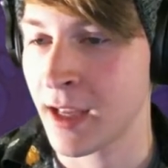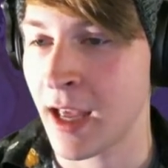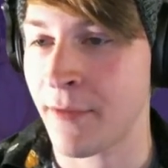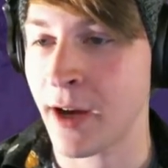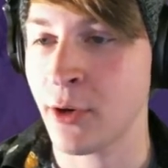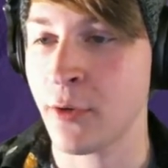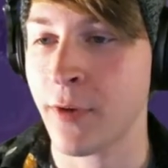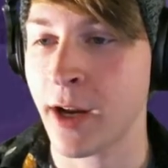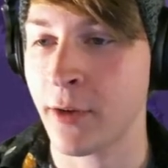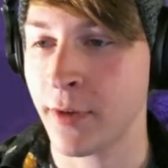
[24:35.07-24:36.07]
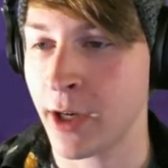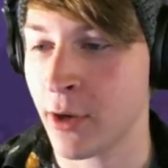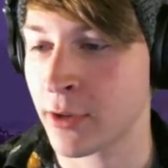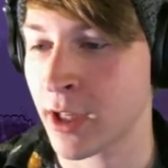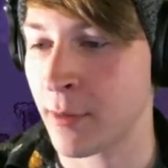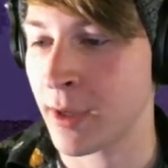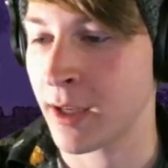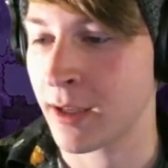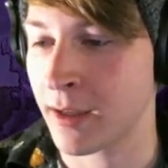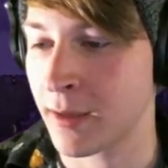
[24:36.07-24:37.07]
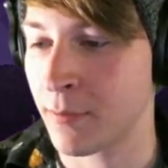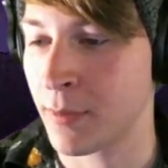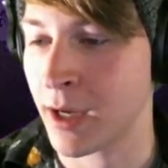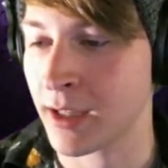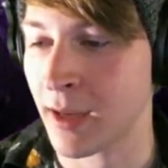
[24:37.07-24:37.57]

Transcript: If I do a final video, video, it's gonna be because